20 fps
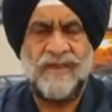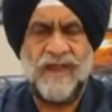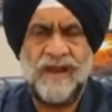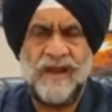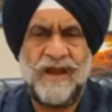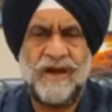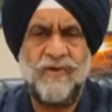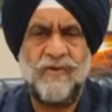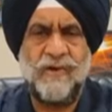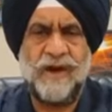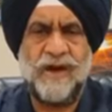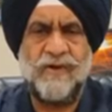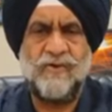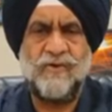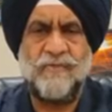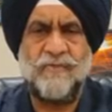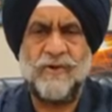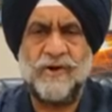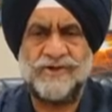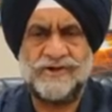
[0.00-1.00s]
they can look
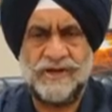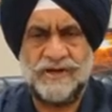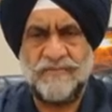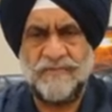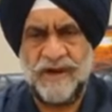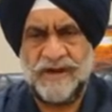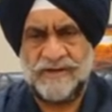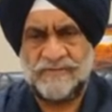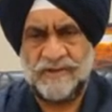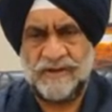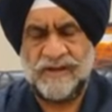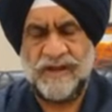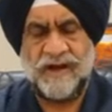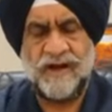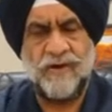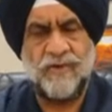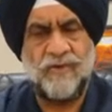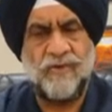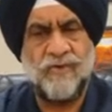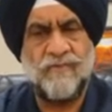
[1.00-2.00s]
into project management.
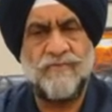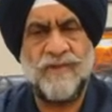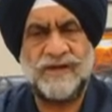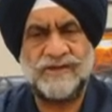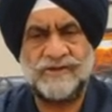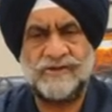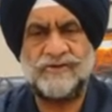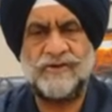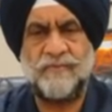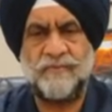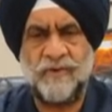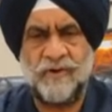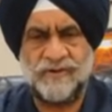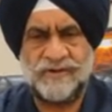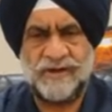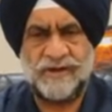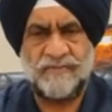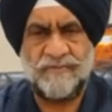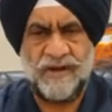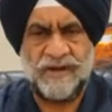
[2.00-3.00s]
They can do Masters of
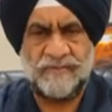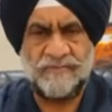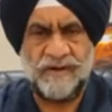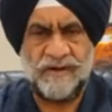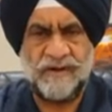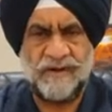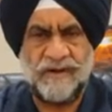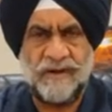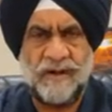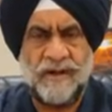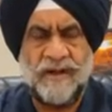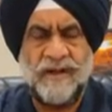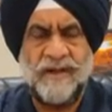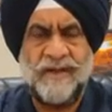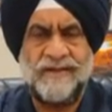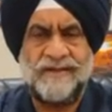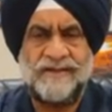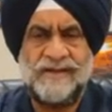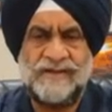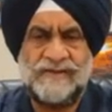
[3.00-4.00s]
Project Management.
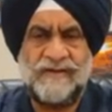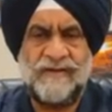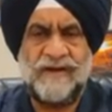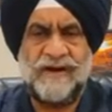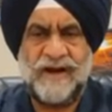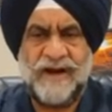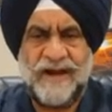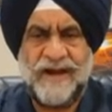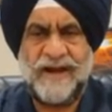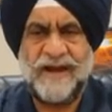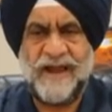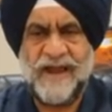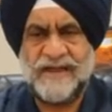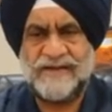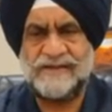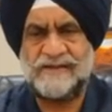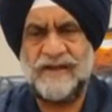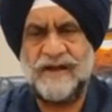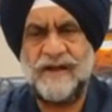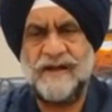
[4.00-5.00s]
This will really
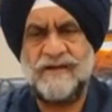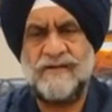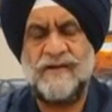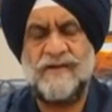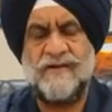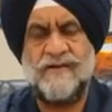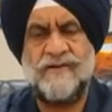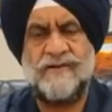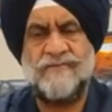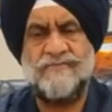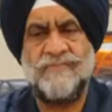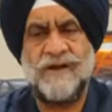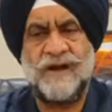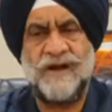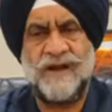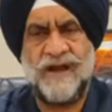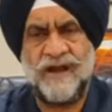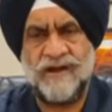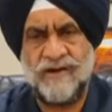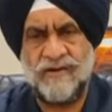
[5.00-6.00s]
enhance their
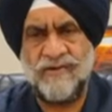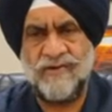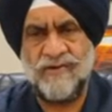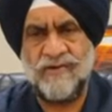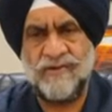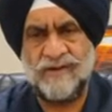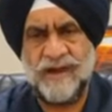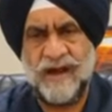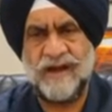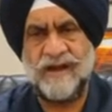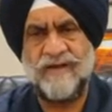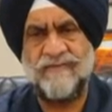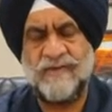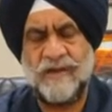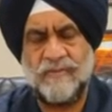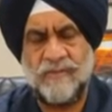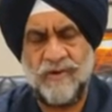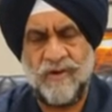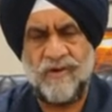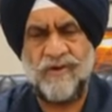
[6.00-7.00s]
career growth and
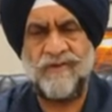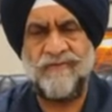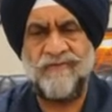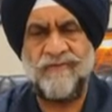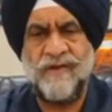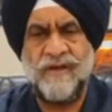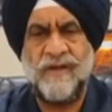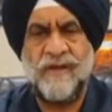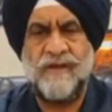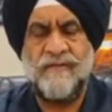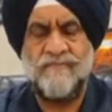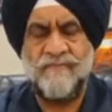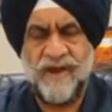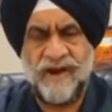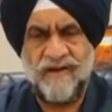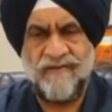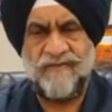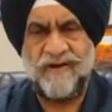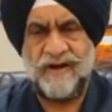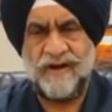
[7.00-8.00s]
give them a lot of
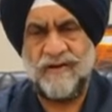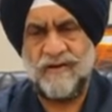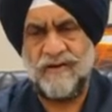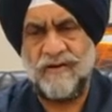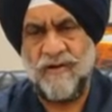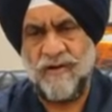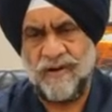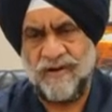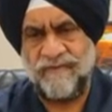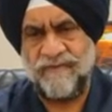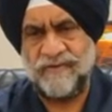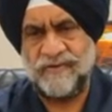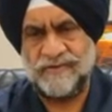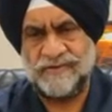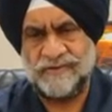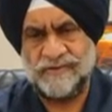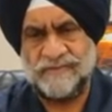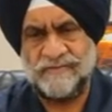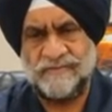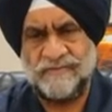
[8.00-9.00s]
benefit in long
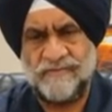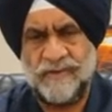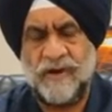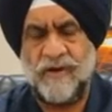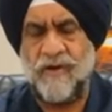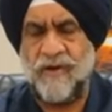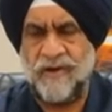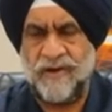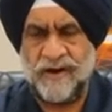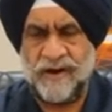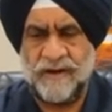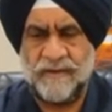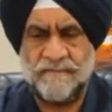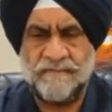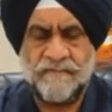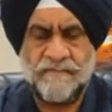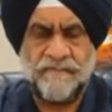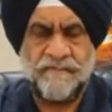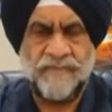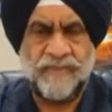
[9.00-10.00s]
future, in long
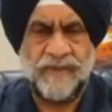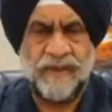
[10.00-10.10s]
run.